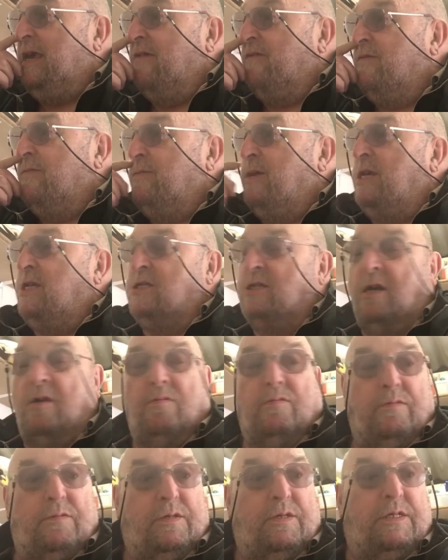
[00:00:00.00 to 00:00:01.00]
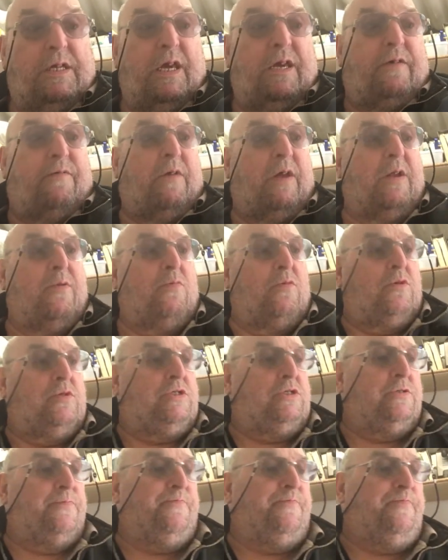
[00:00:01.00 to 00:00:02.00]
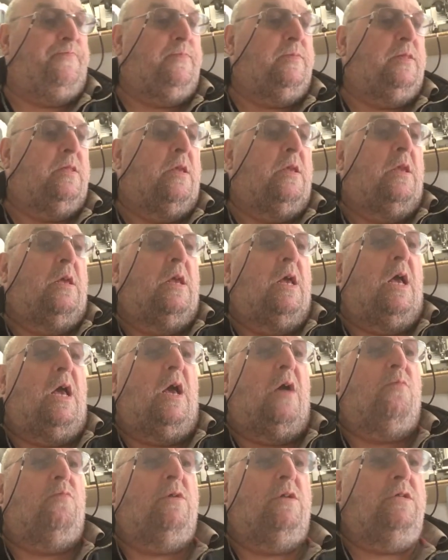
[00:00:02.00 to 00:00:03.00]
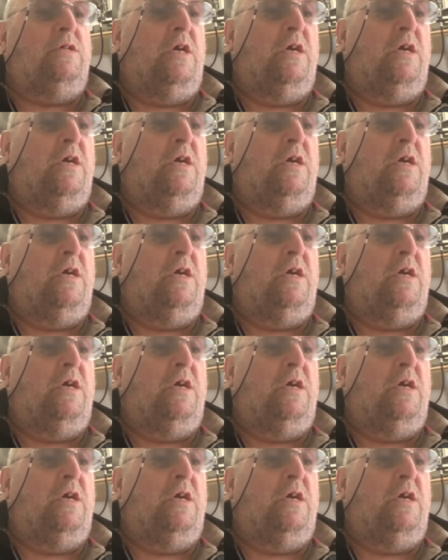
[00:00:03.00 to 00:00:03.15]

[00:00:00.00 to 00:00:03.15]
it me, so thank you very much. I will use